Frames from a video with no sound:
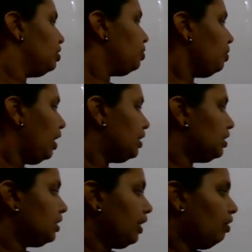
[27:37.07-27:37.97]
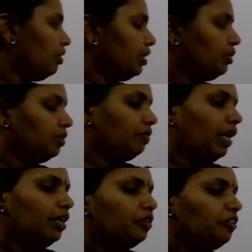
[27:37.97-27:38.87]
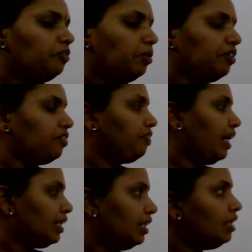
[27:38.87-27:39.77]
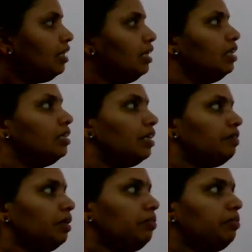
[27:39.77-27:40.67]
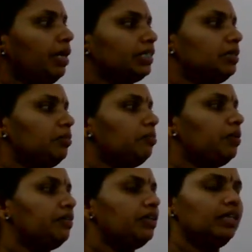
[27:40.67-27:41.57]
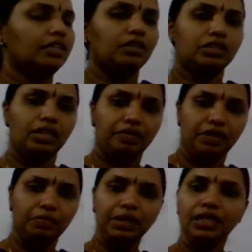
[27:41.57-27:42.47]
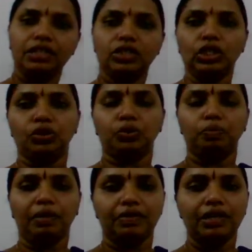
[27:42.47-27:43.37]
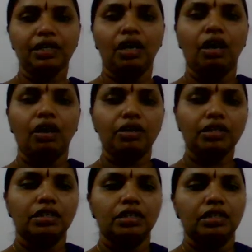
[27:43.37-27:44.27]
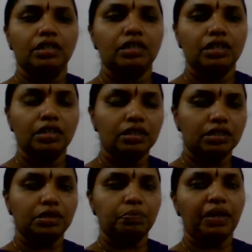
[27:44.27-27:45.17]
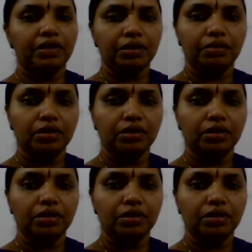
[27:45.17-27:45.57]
So as according to the value of power factor, there will be maximum power, there will be zero power, or this power